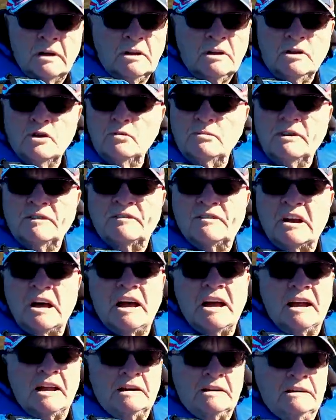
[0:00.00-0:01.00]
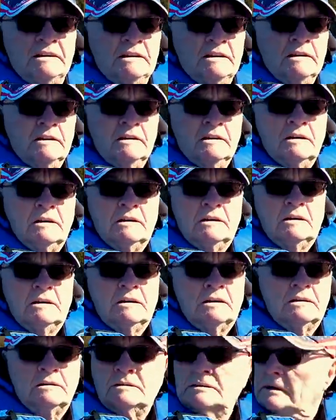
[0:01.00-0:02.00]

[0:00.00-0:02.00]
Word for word: you'll be flying. Uh,